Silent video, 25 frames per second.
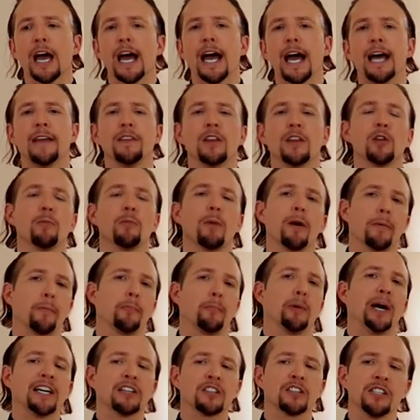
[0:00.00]
and then you might be
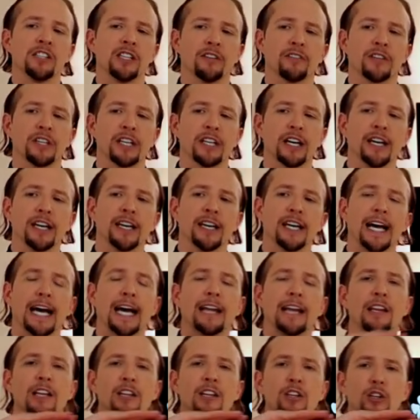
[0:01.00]
practicing every day,
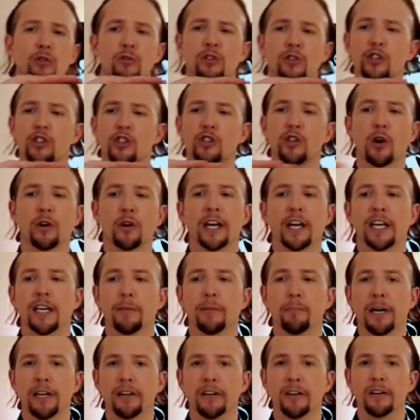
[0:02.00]
and then you're just not getting
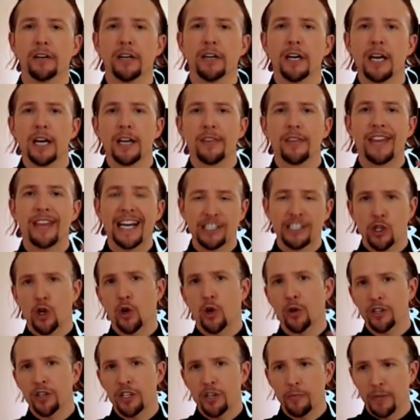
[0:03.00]
better. That's called
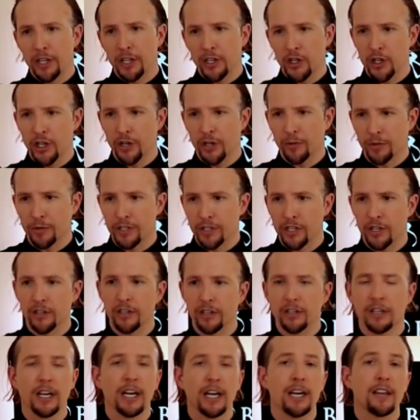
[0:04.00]
a diminishing
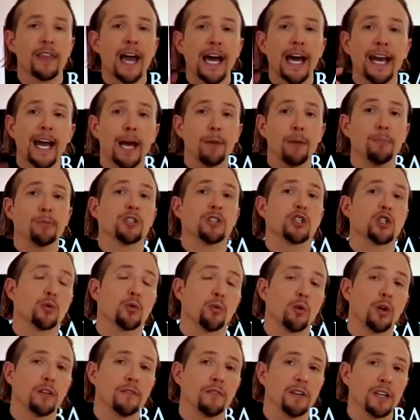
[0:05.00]
return. That happens to
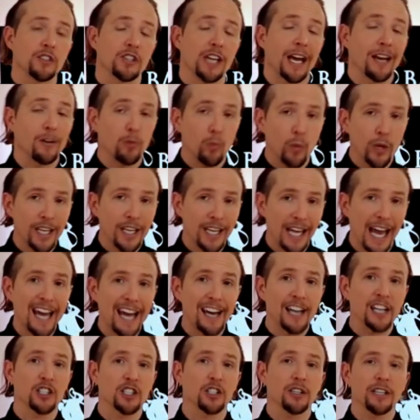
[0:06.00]
all of us, and we can
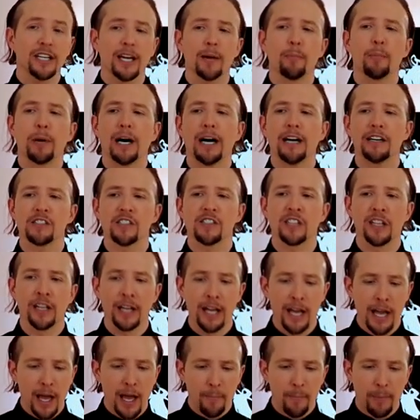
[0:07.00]
actually get past it,
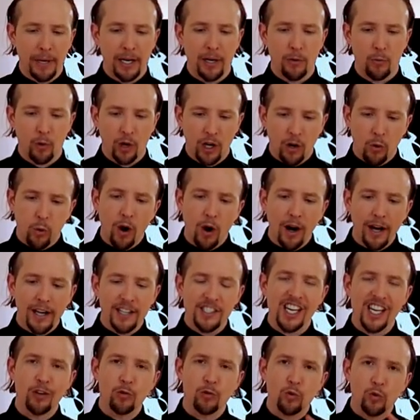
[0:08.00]
but it requires
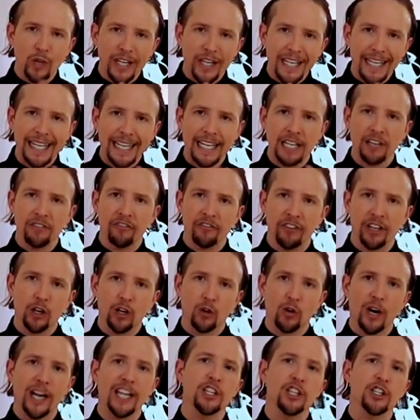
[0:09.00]
a
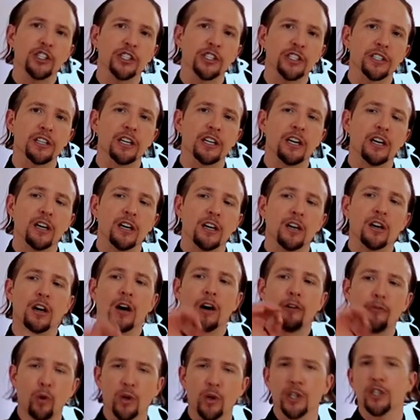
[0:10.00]
reconfiguration
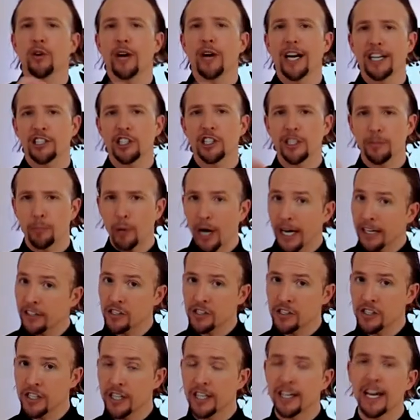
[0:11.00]
of what you're actually
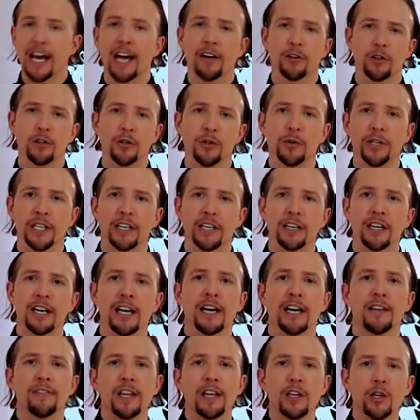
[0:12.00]
practicing and how you're doing
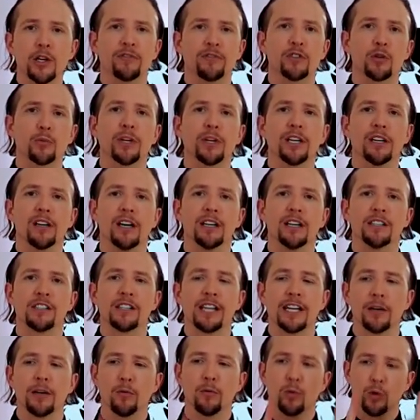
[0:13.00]
it. Then you have to realize
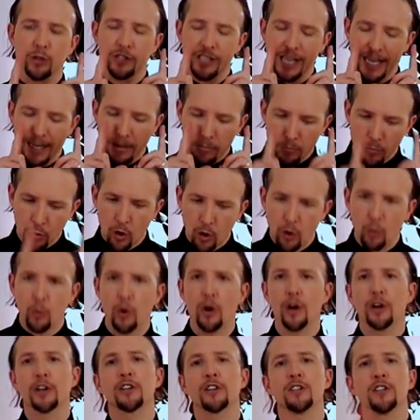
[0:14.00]
that it will take more
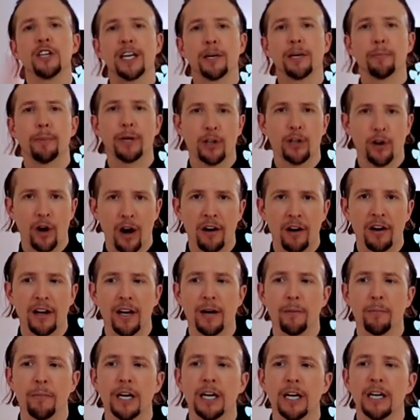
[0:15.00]
work to get a better outcome.
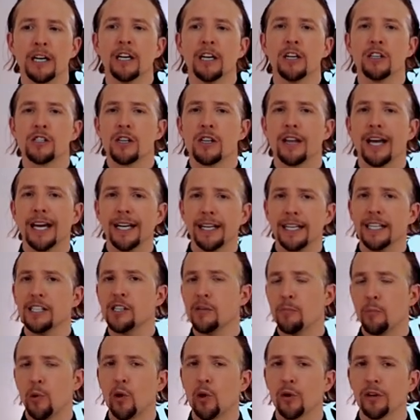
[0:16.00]
So that is
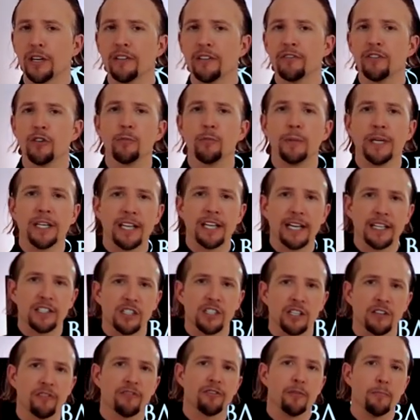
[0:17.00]
important if you've been
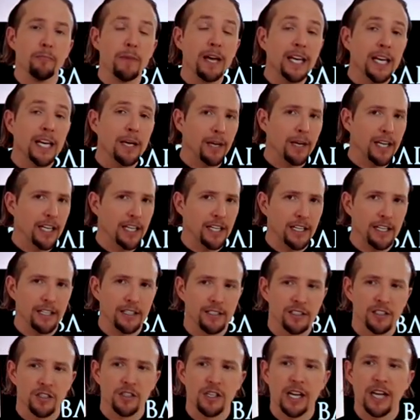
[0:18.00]
dancing for many, many
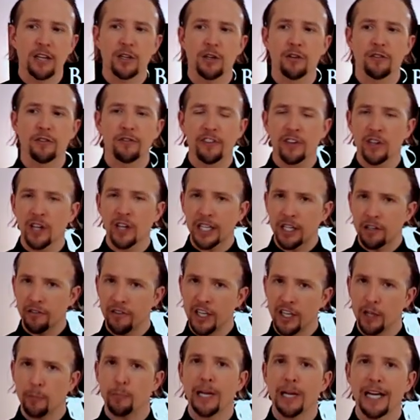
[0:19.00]
years and you feel like you've
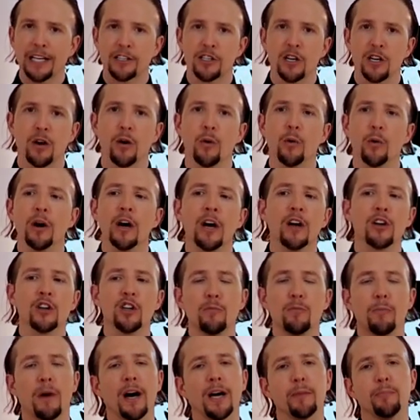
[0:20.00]
hit a plateau. You
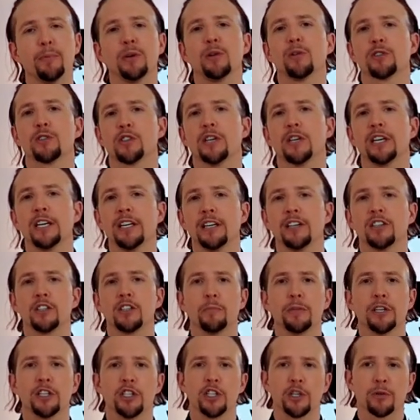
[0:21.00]
might be also hitting a
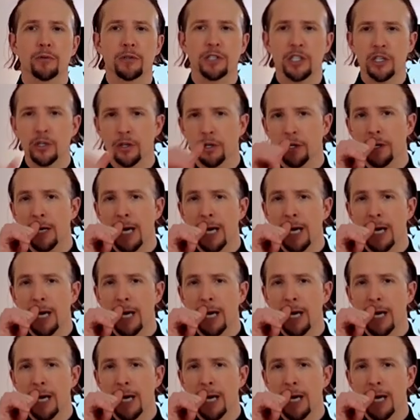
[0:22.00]
diminishing return.